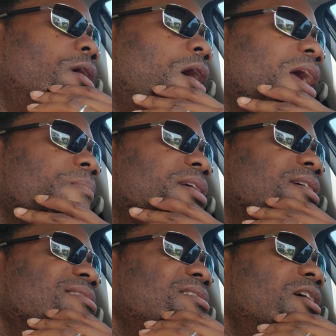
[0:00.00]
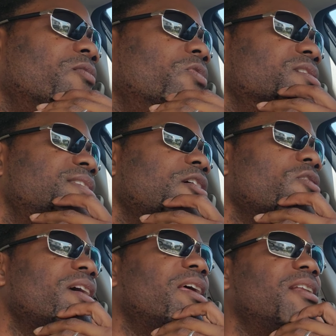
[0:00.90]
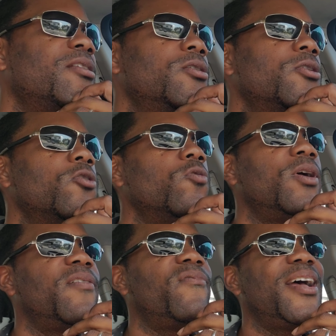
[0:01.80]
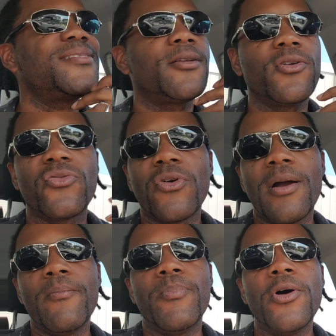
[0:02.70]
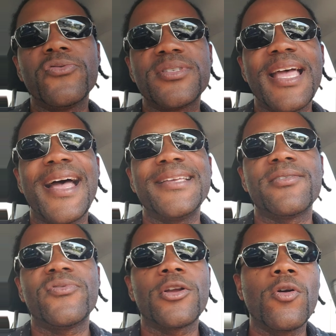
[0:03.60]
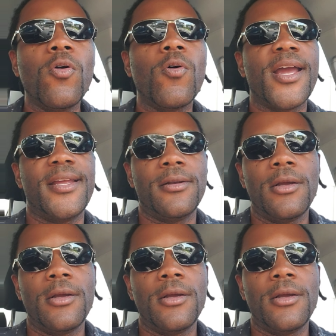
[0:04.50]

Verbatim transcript: All right, because look, we're still getting new investors from both sides of the coin.